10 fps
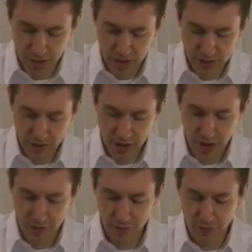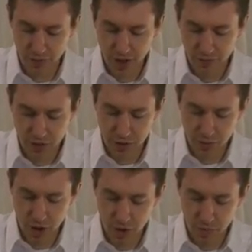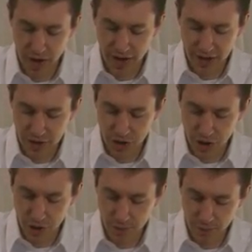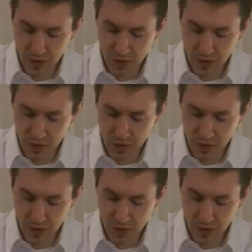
because I've got a kind of a small package here,